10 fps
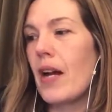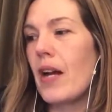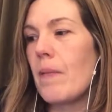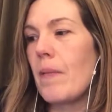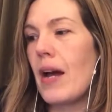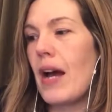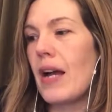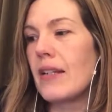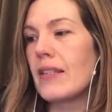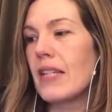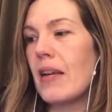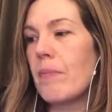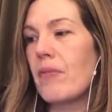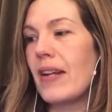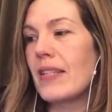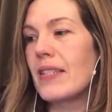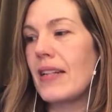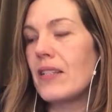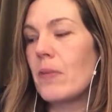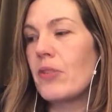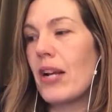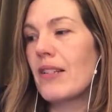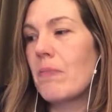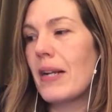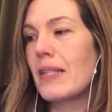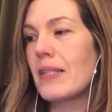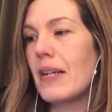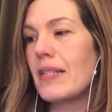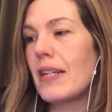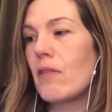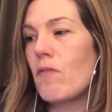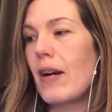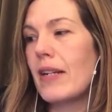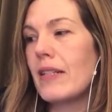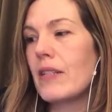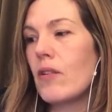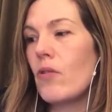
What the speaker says: and it prevents data subjects from exercising a right